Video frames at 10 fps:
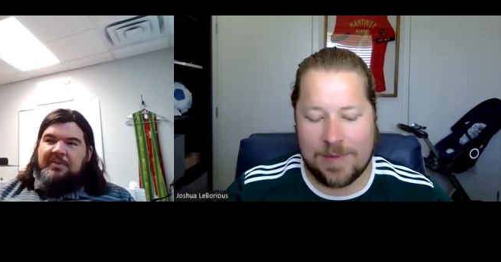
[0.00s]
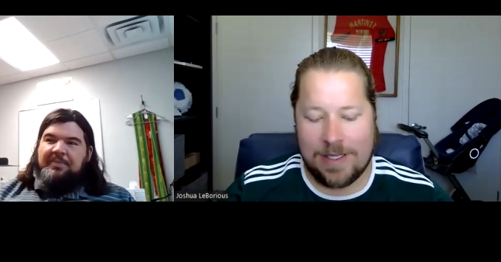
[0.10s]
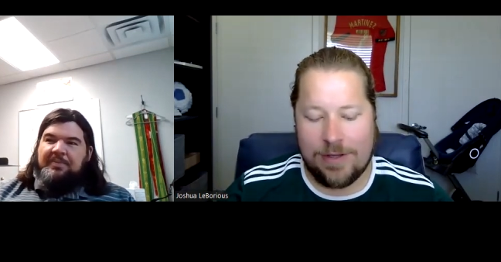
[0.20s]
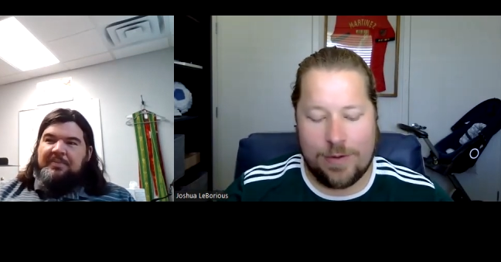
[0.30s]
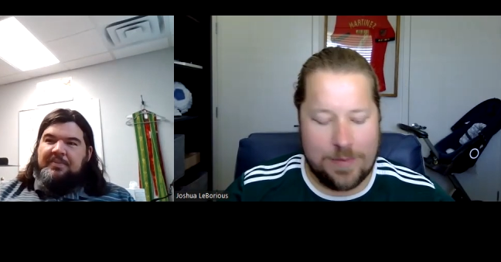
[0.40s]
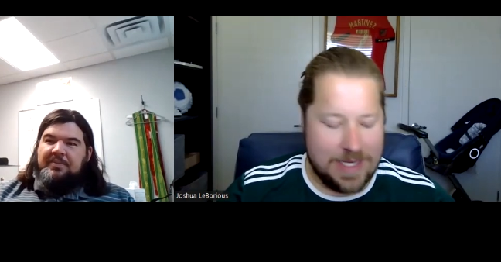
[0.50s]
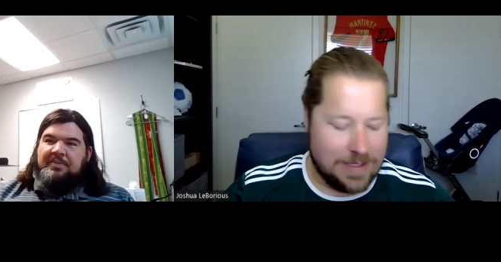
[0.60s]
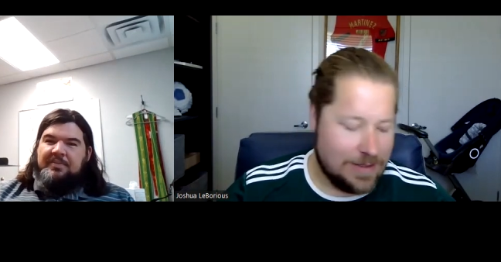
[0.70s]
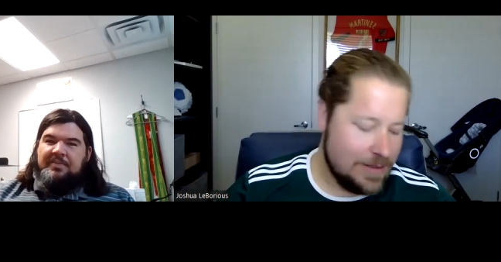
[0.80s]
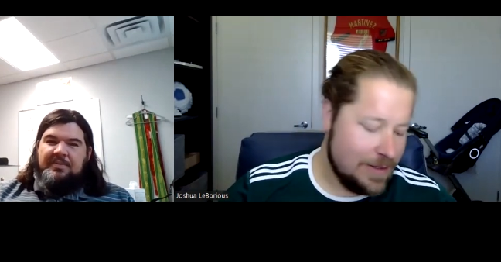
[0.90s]
Speaker 1: um, something you would
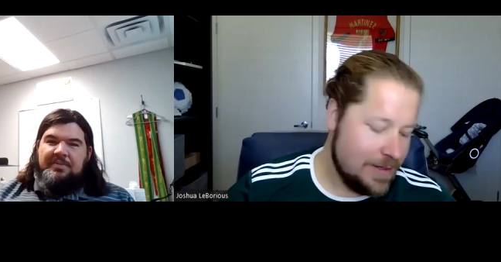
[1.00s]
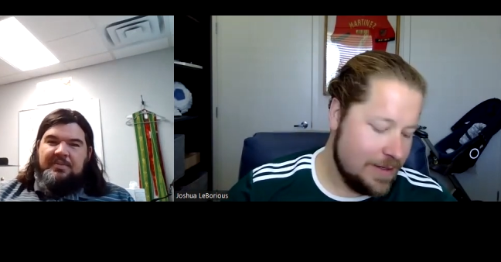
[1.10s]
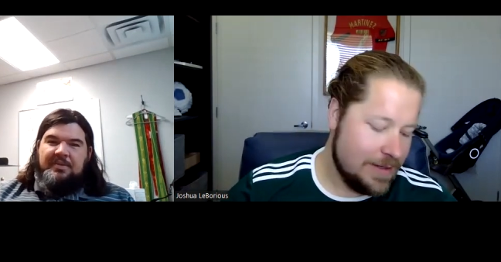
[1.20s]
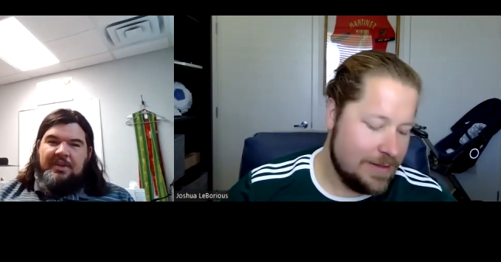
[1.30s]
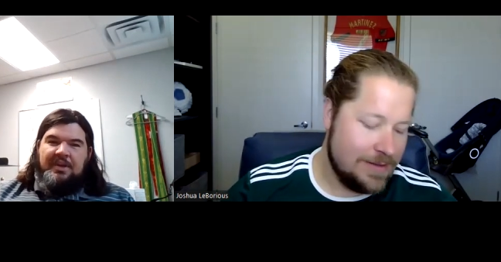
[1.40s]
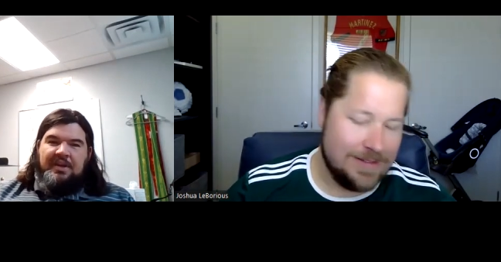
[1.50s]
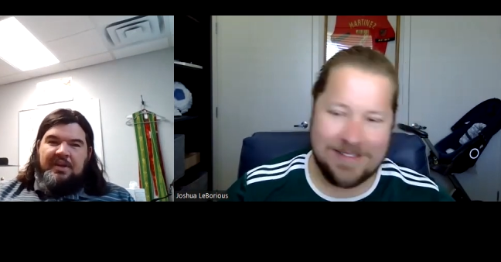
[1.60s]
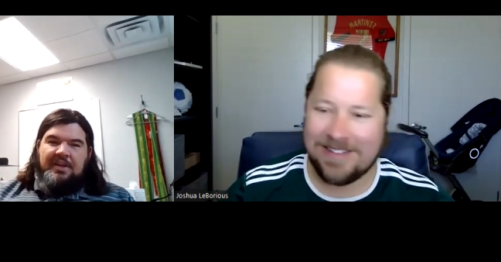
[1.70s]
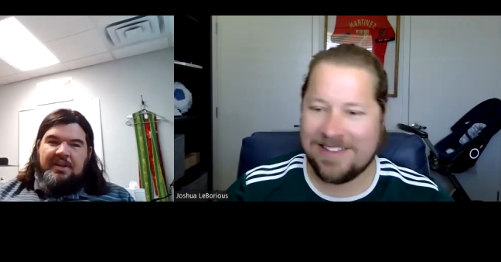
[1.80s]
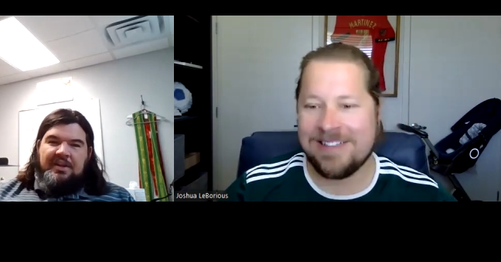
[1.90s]
miss. Uh,
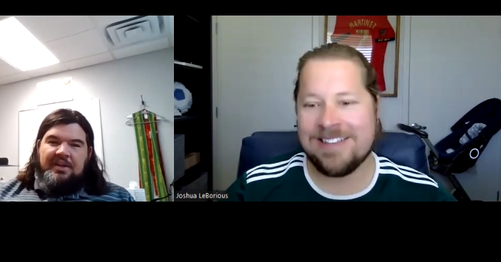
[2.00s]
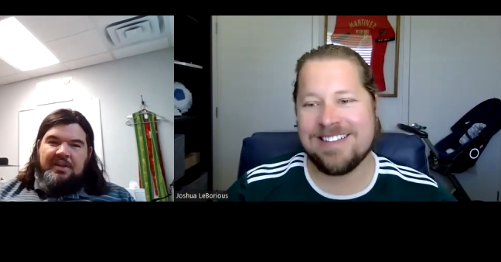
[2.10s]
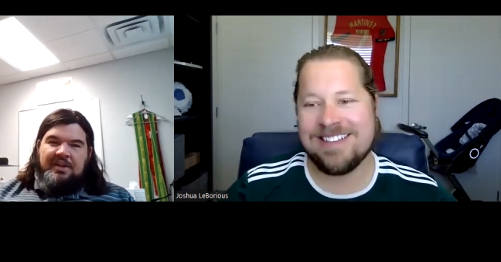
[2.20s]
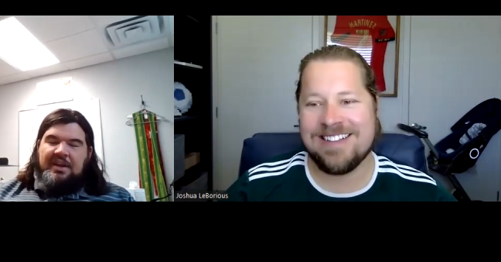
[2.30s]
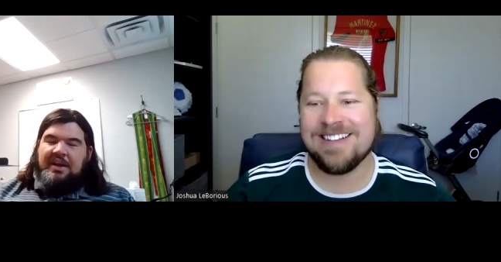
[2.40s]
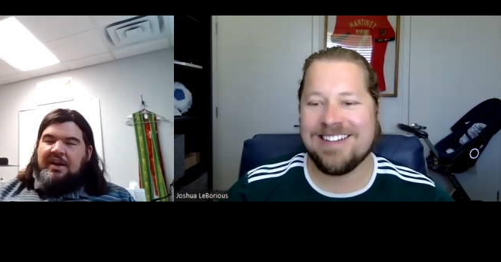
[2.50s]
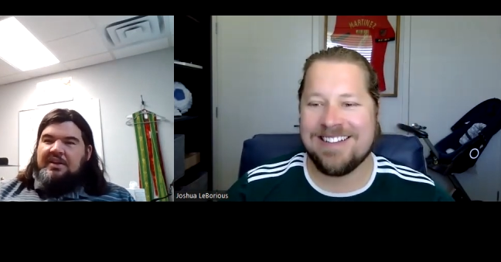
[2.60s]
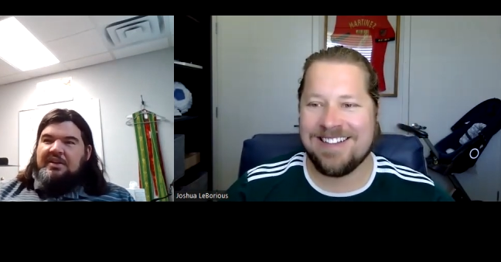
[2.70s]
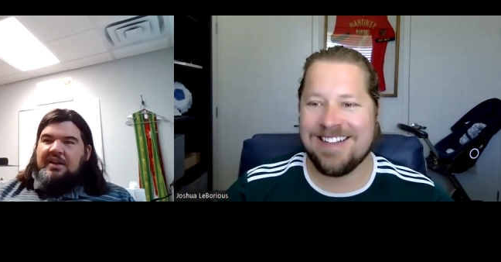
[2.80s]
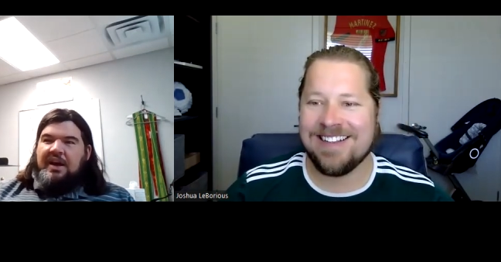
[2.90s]
yeah,
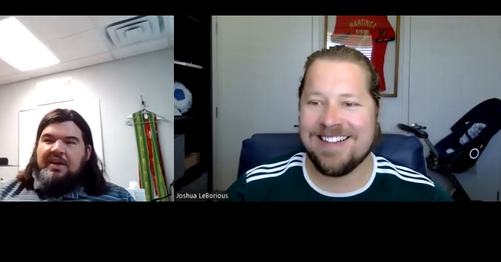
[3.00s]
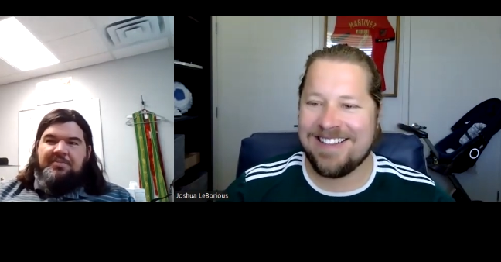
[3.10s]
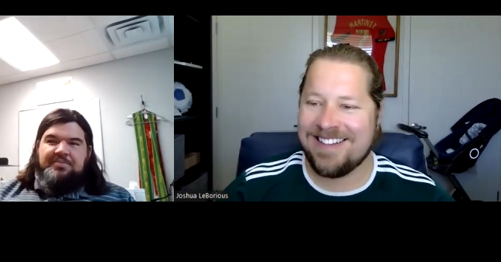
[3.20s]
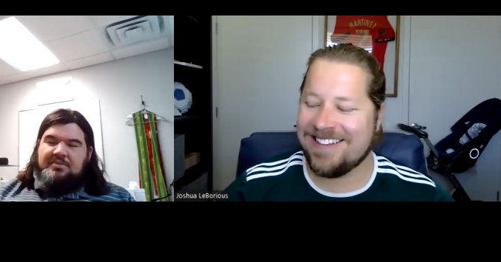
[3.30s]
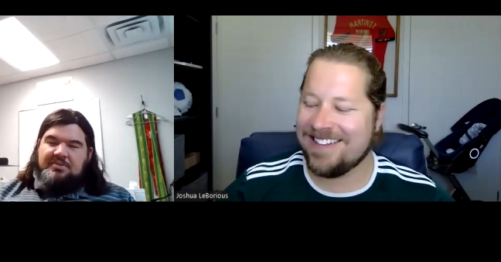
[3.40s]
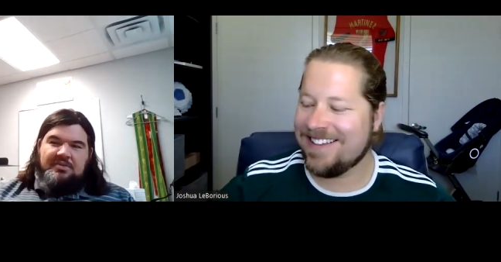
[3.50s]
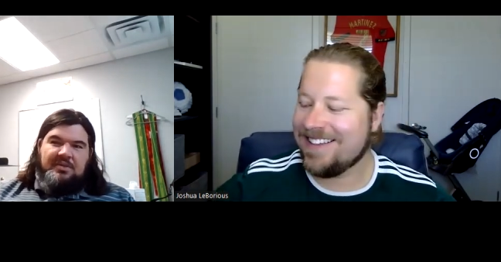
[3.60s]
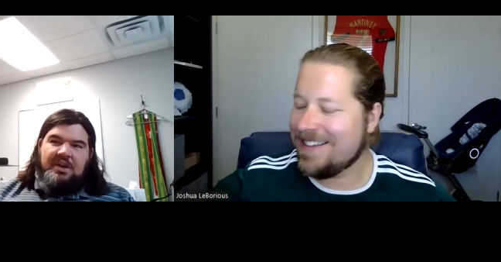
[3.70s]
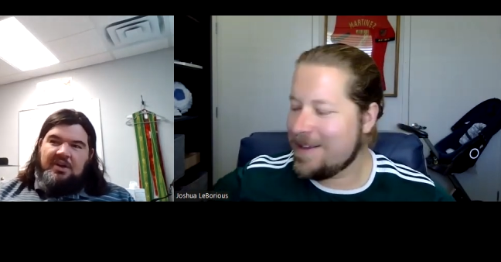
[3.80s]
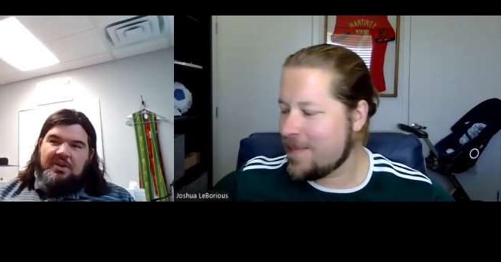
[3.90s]
I,
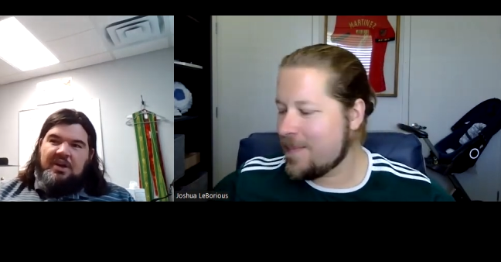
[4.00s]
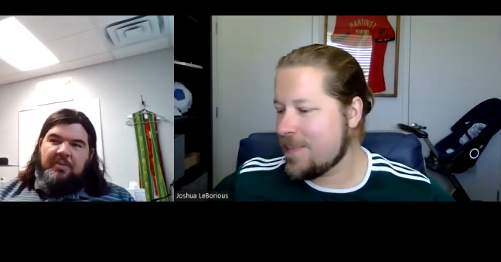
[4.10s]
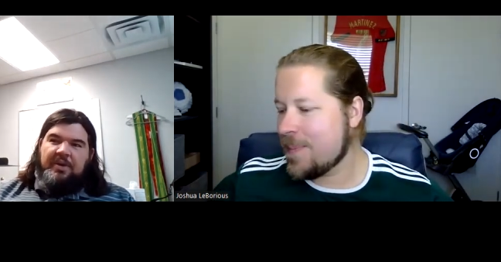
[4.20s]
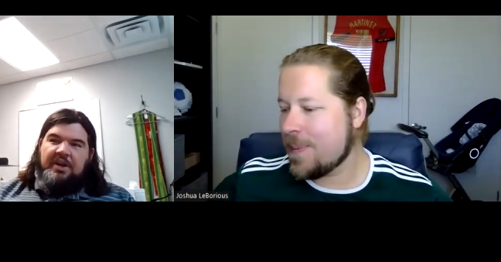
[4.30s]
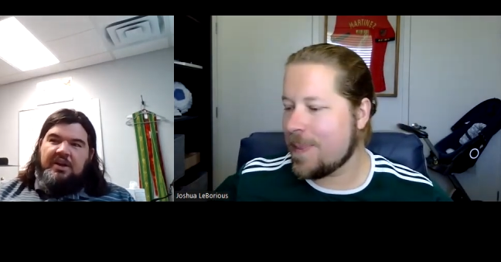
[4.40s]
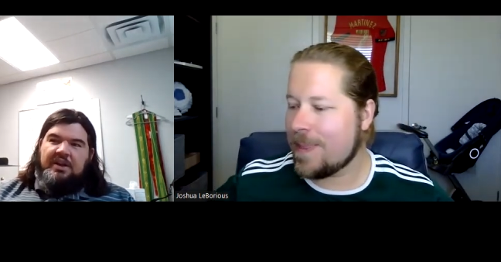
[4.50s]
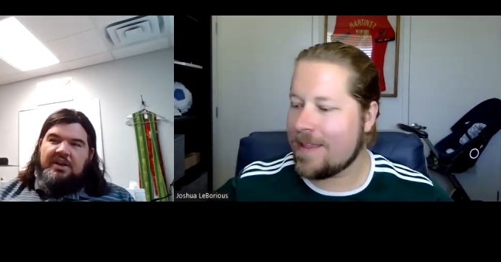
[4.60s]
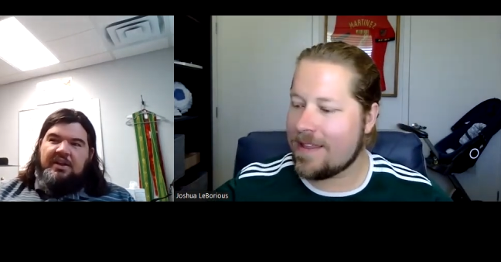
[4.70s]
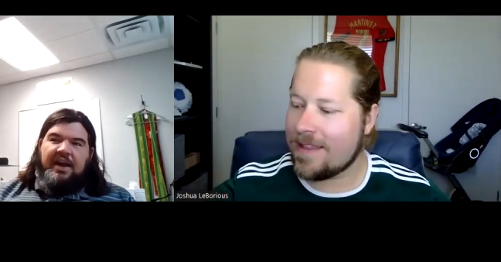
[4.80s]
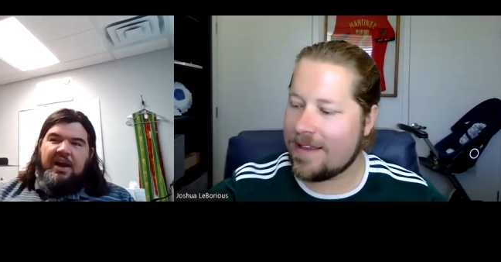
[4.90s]
you know, coming on the
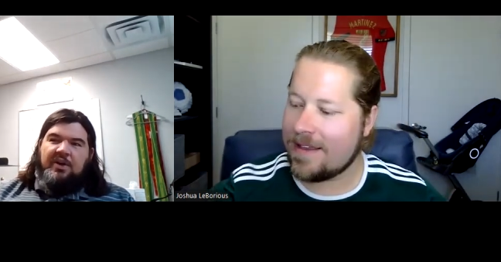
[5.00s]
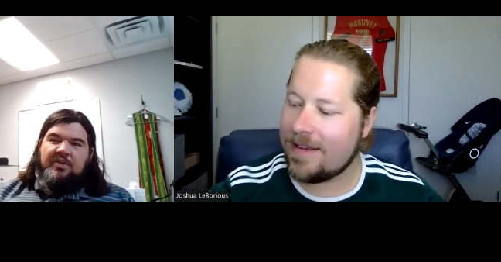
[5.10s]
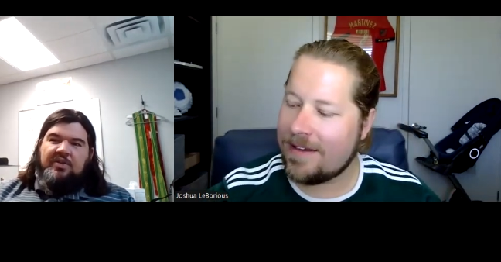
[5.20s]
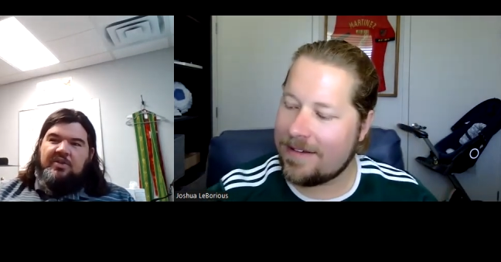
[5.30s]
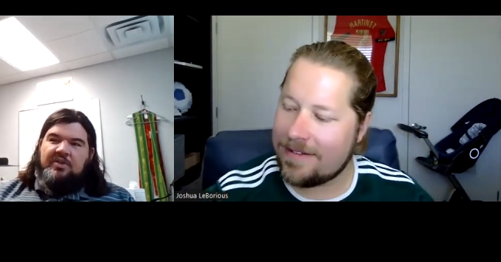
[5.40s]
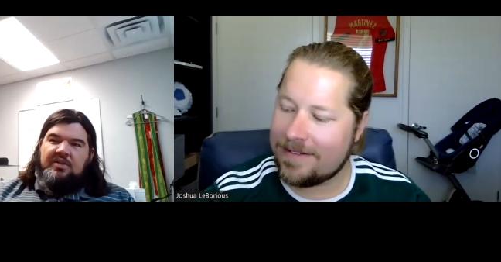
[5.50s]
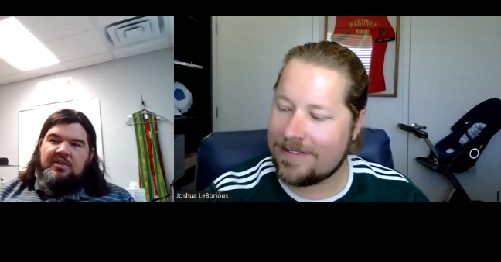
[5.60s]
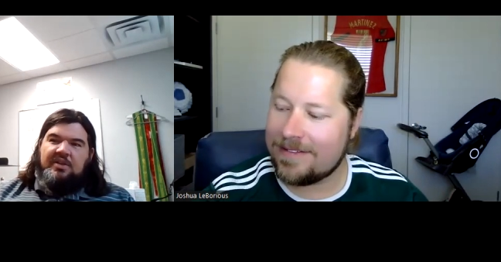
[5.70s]
clouds.